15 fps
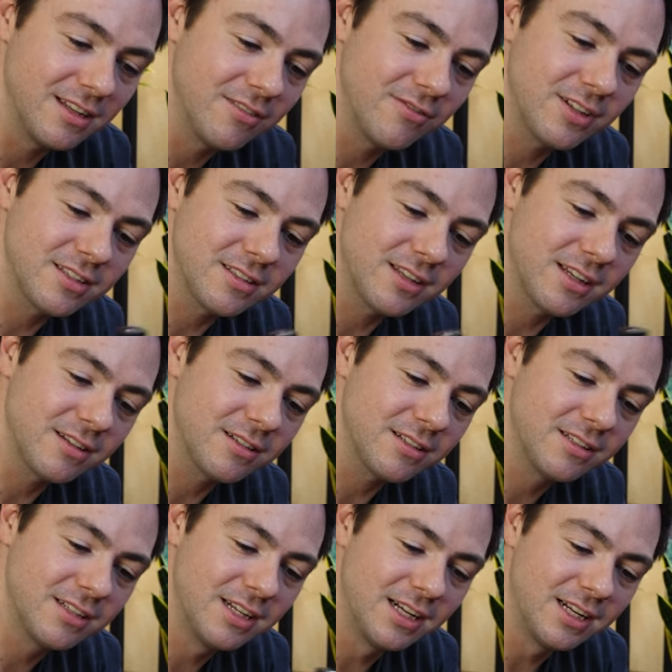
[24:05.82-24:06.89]
If it's like,
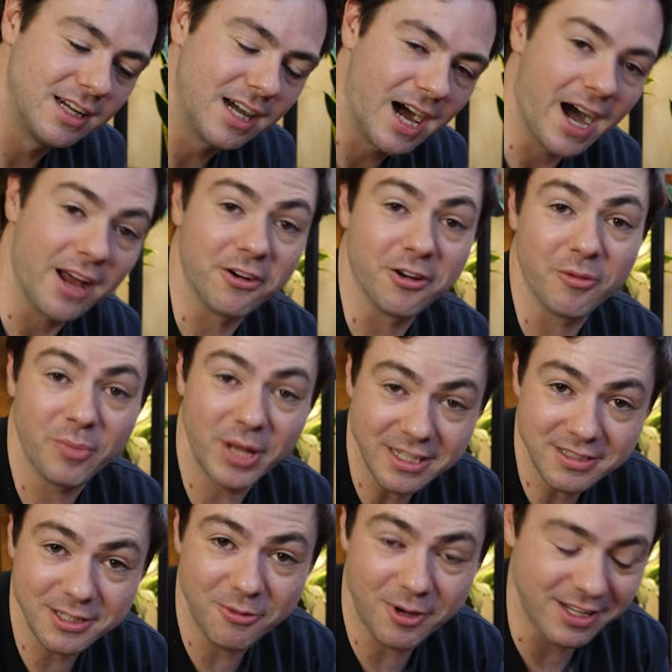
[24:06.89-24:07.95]
I don't know.
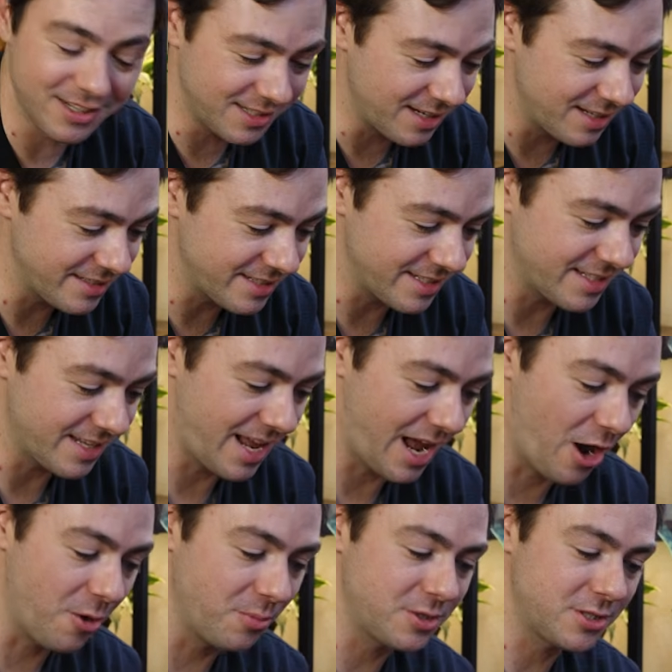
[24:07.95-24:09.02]
Basically what it does is it
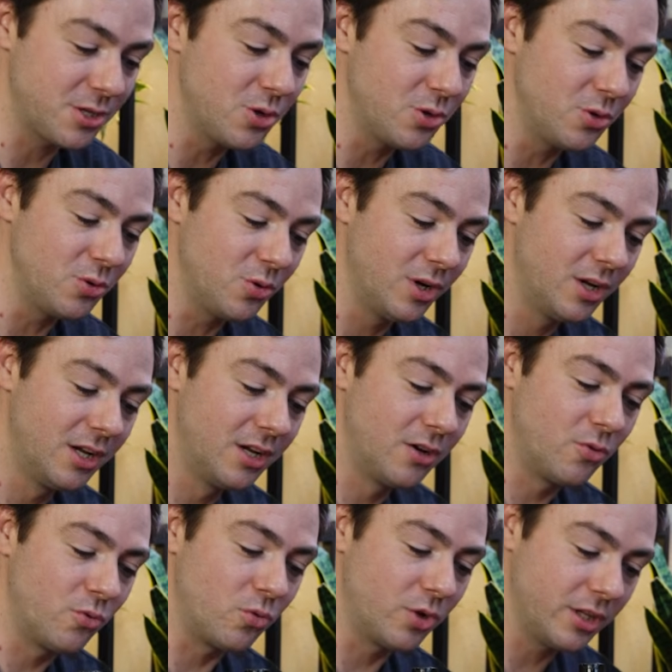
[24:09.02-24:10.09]
helps to
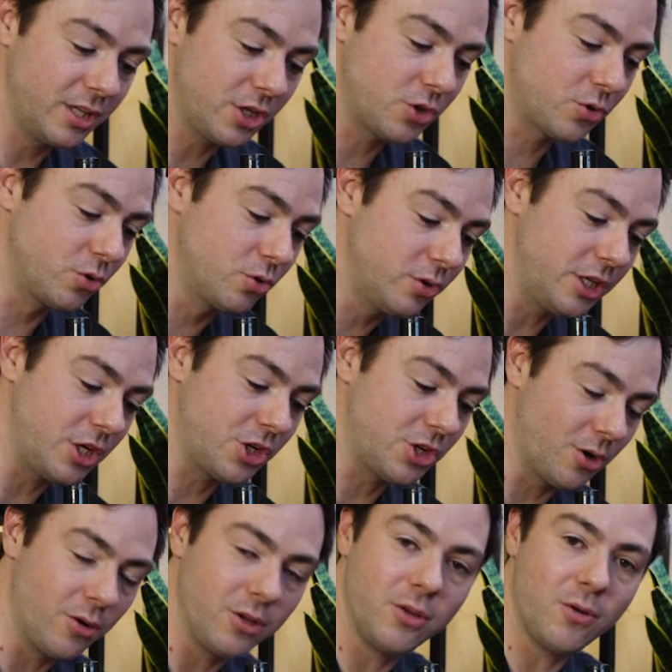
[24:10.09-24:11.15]
really truly
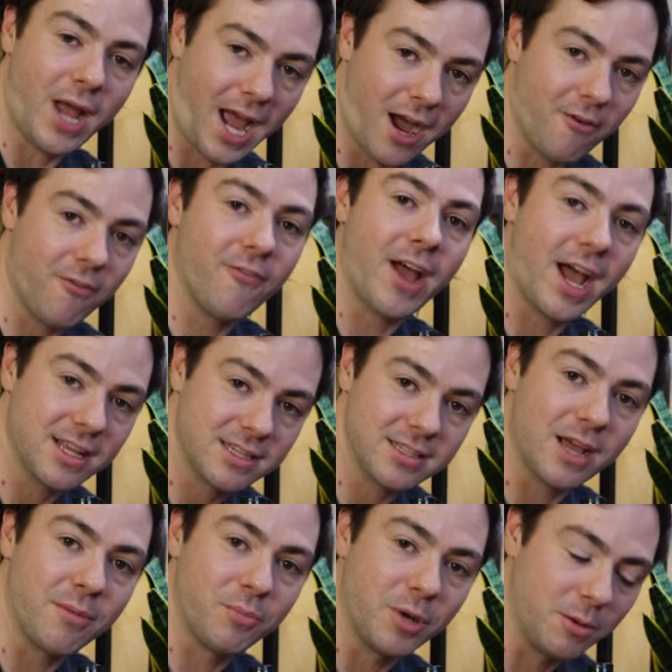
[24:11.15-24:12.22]
show you how fast
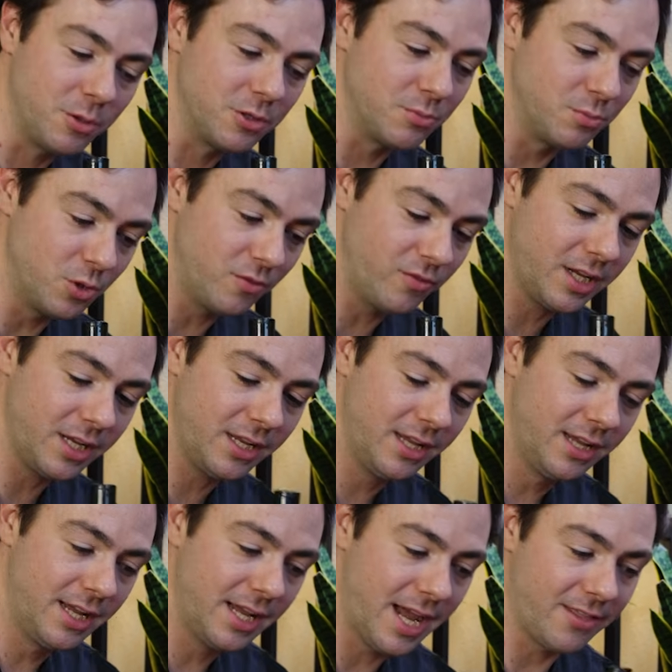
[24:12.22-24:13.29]
that bubble's moving,
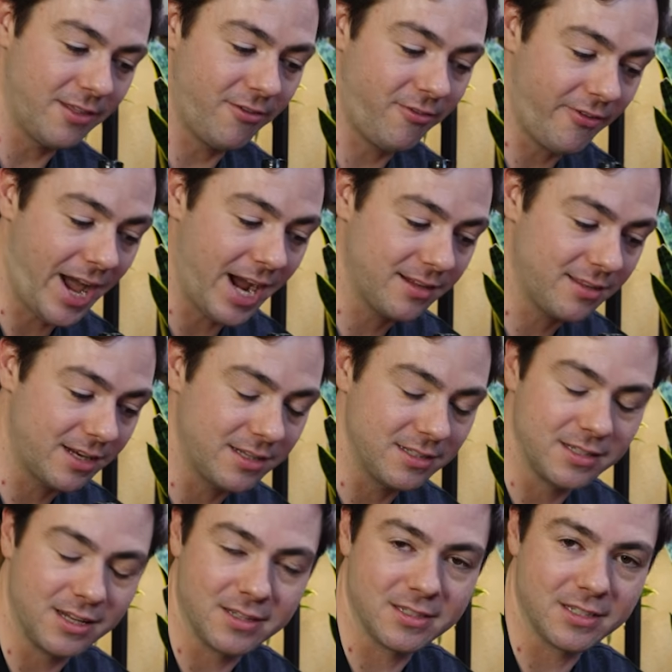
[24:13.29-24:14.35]
and the fact that
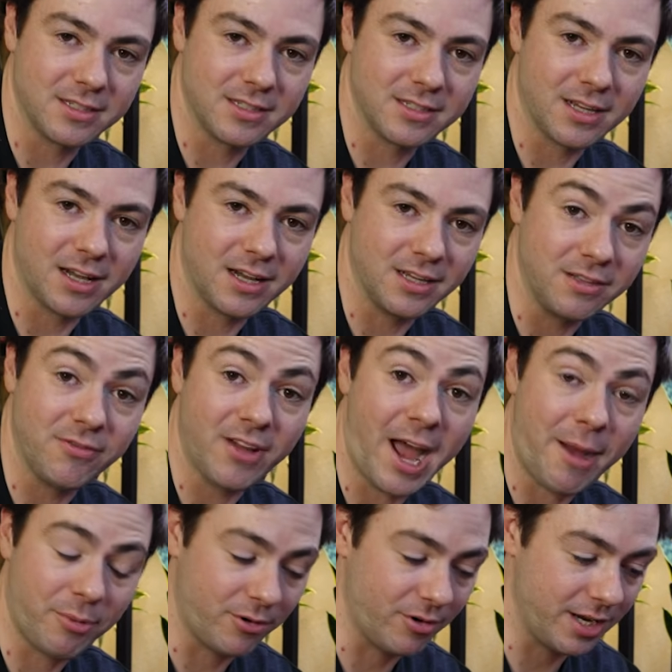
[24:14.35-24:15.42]
it doesn't
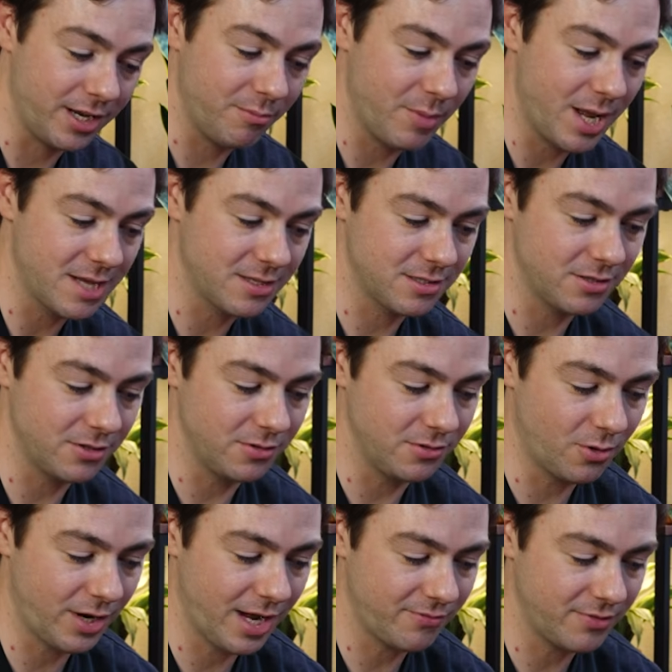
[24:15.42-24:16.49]
evaporate makes it so you
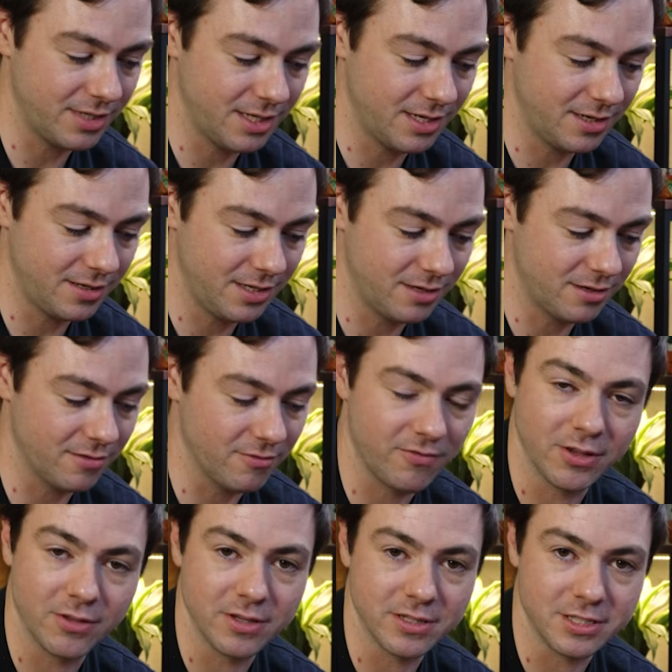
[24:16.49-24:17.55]
don't have to get in here and
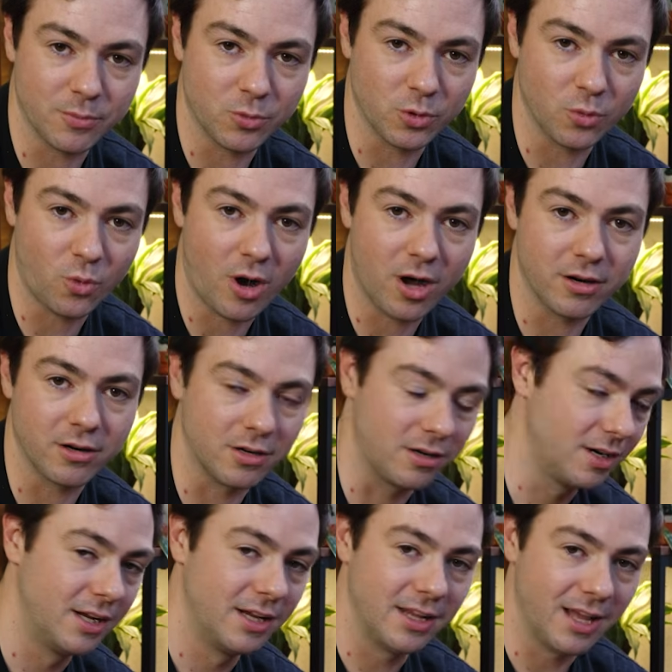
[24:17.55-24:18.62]
fill this up with
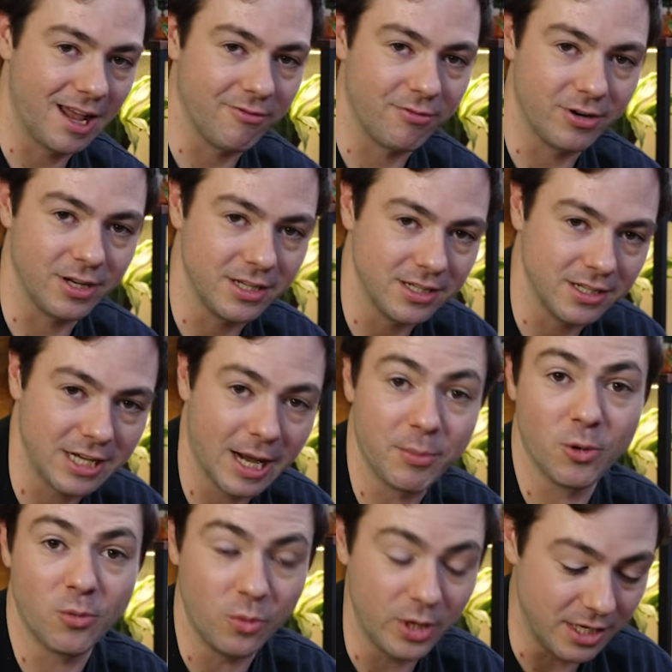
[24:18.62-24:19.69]
water every
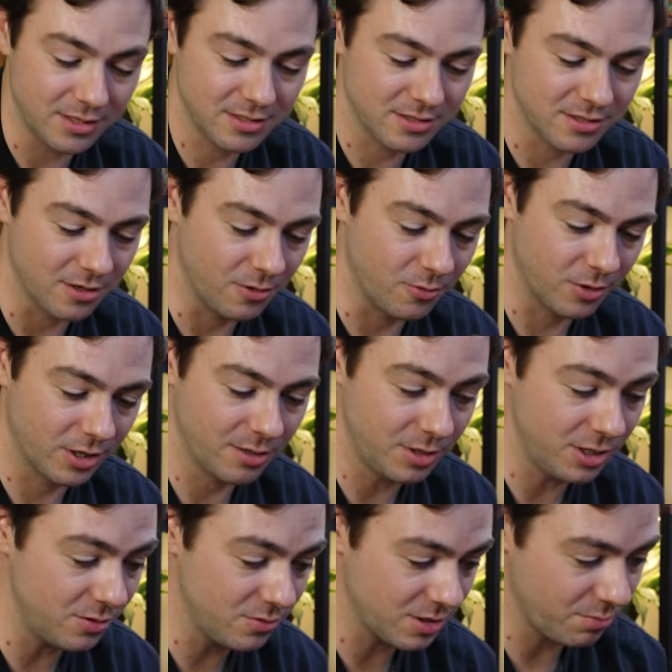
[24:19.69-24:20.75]
couple weeks. So we're gonna be
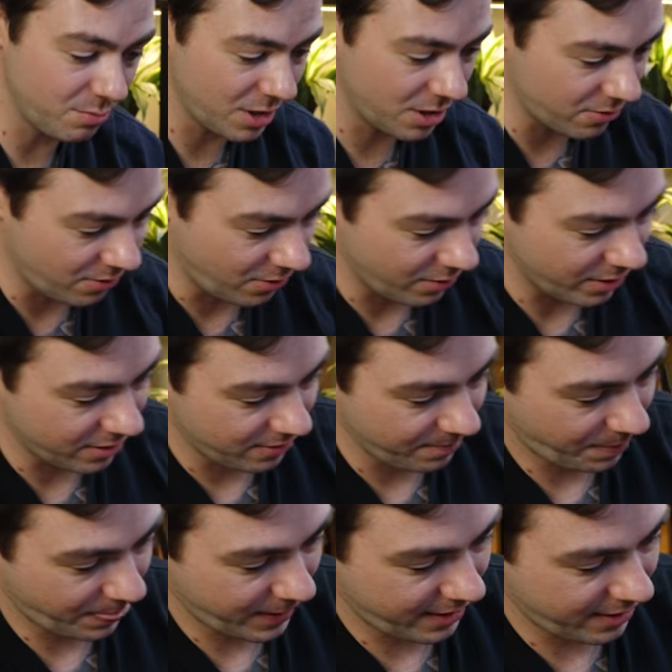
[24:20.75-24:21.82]
using mineral
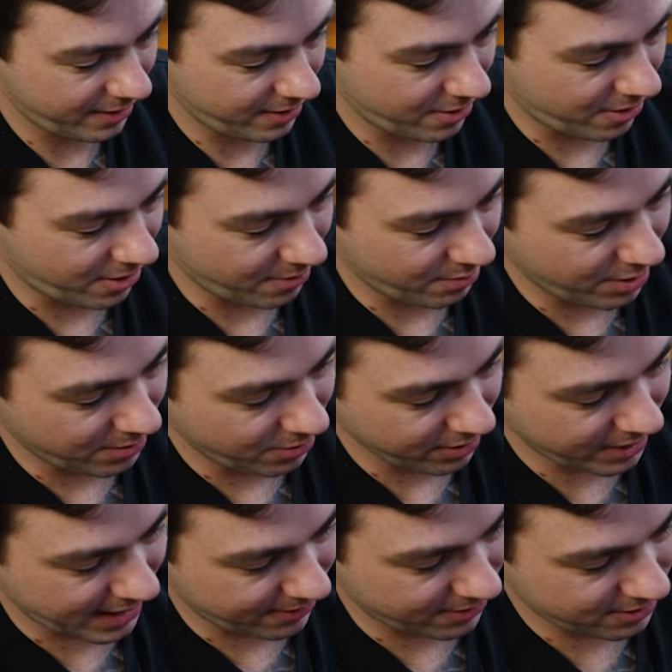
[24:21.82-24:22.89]
oil in our bubble
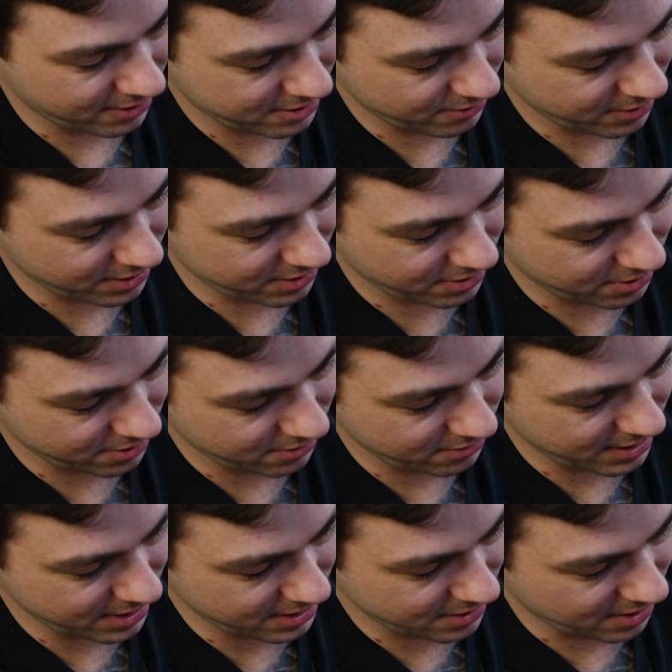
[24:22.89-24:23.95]
counter. So we're gonna screw
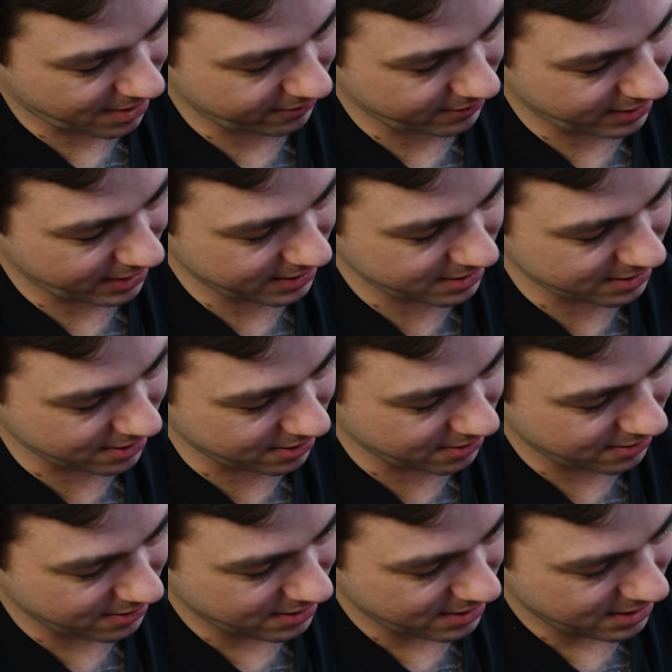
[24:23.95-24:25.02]
this off like so.